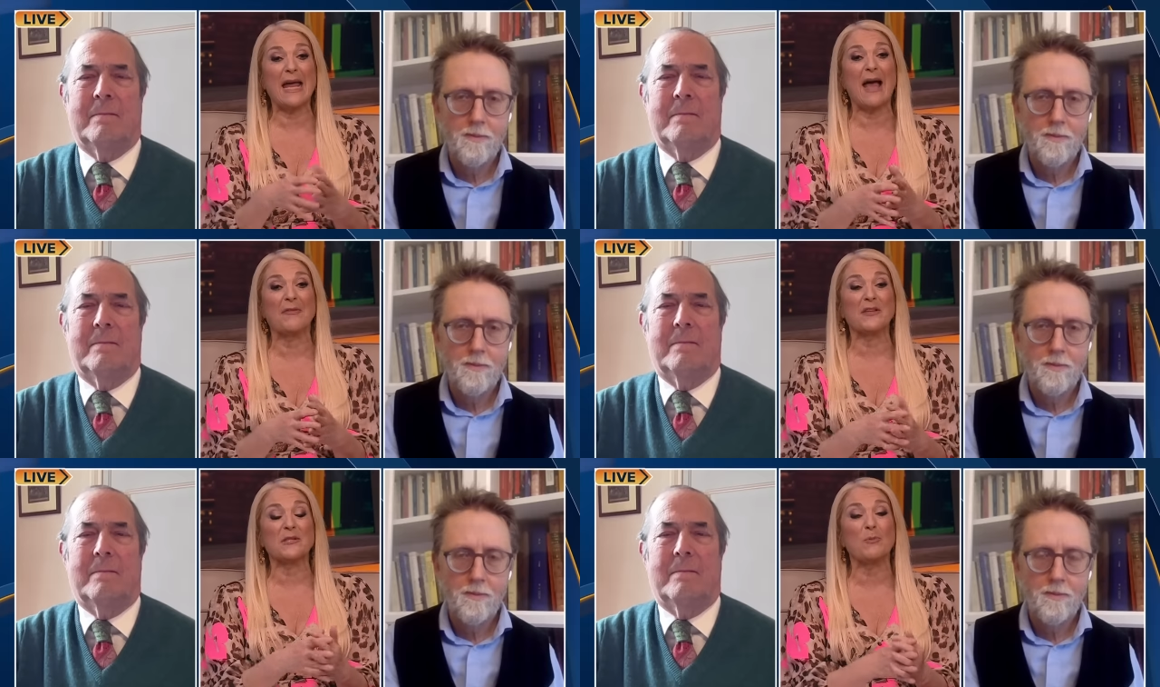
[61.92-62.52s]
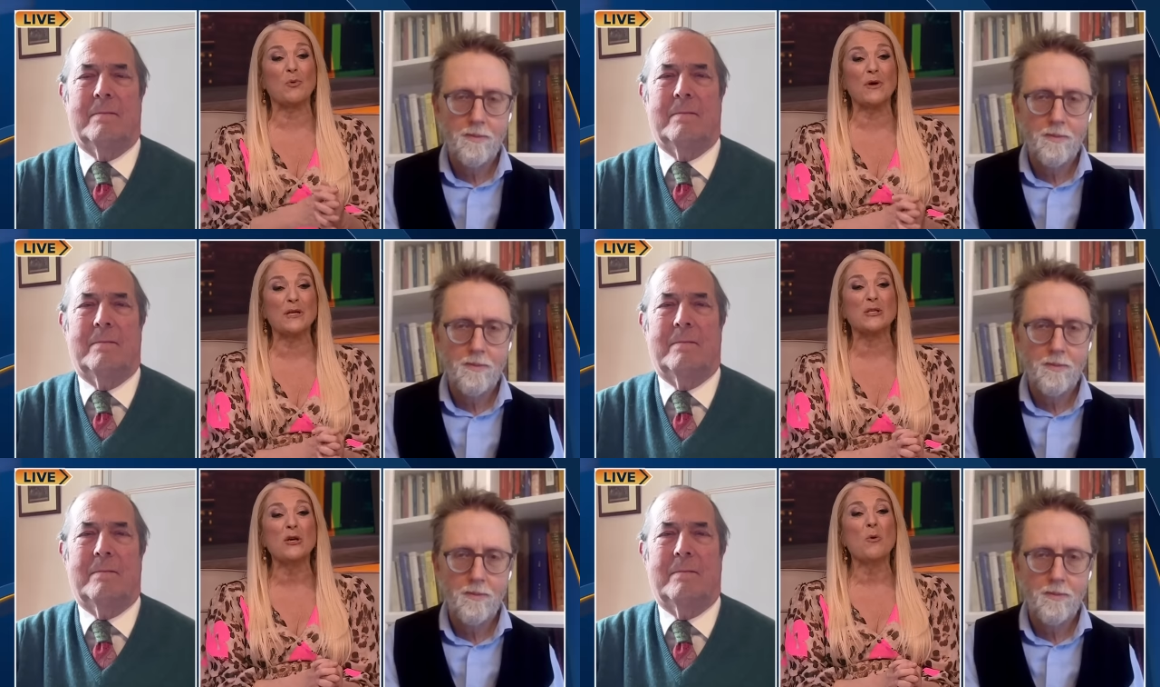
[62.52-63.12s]
Speaker 1: at this point.
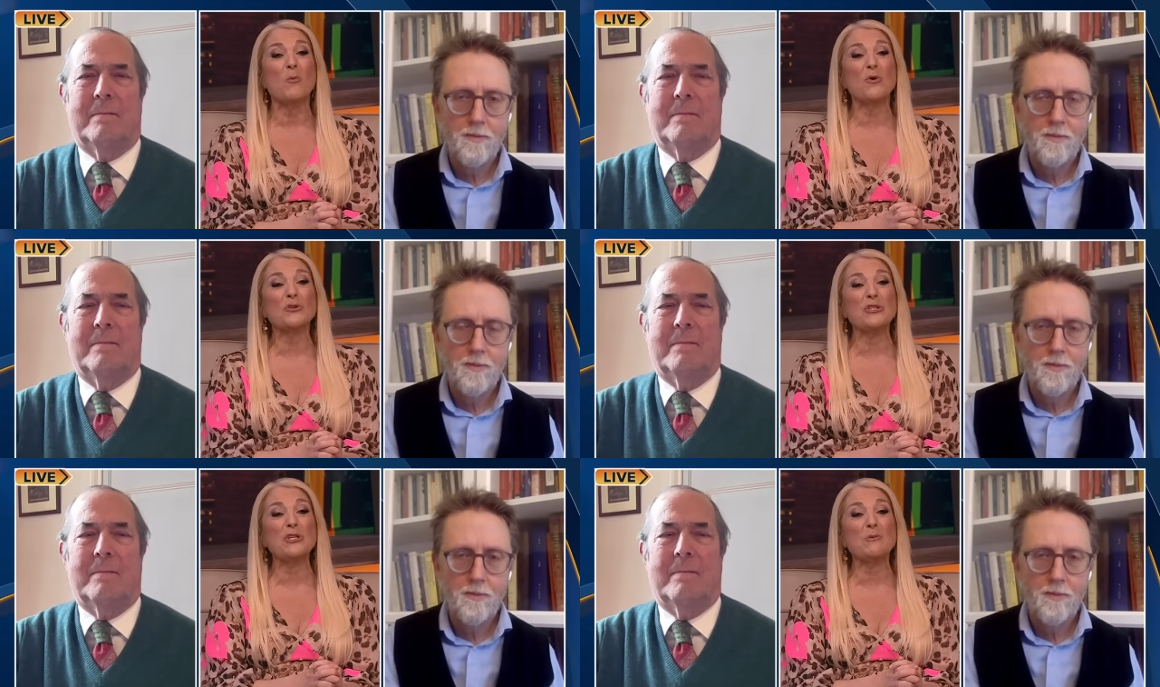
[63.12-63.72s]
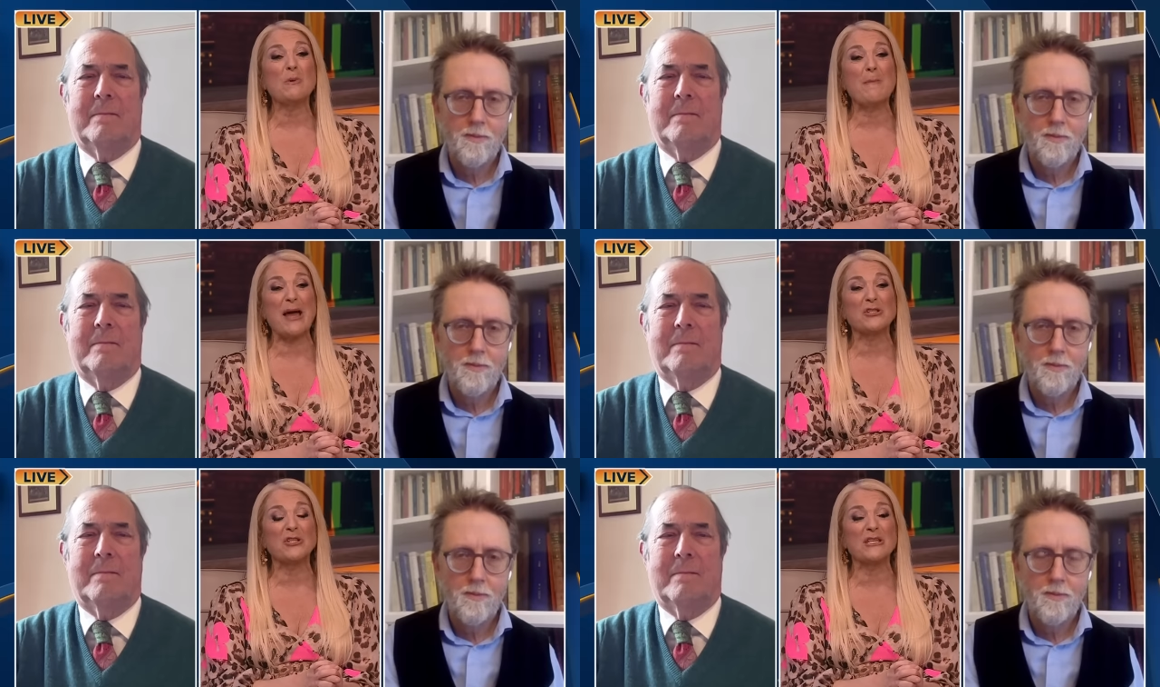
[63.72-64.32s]
What do you
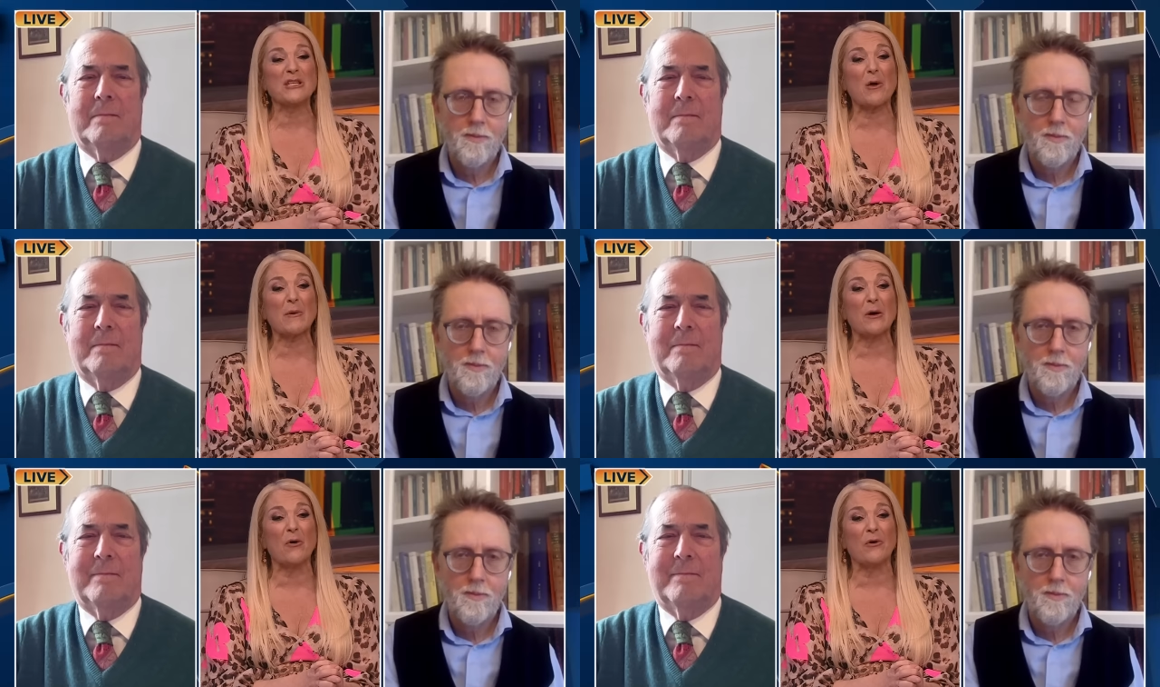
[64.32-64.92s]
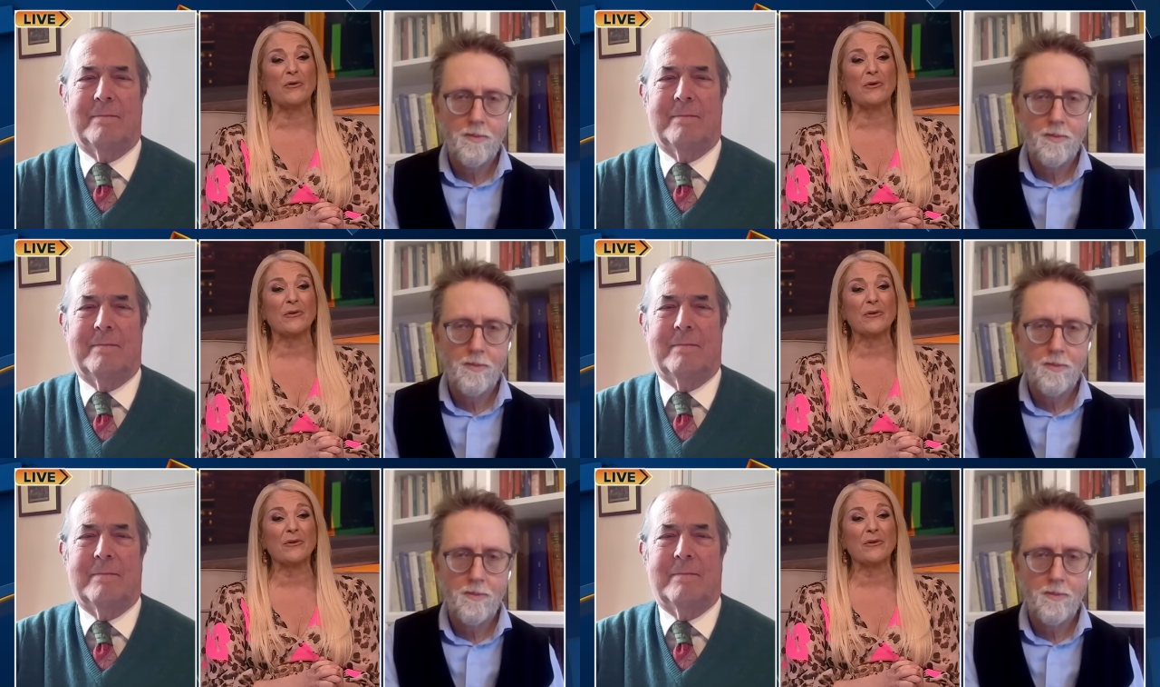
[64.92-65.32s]
imagine is going on?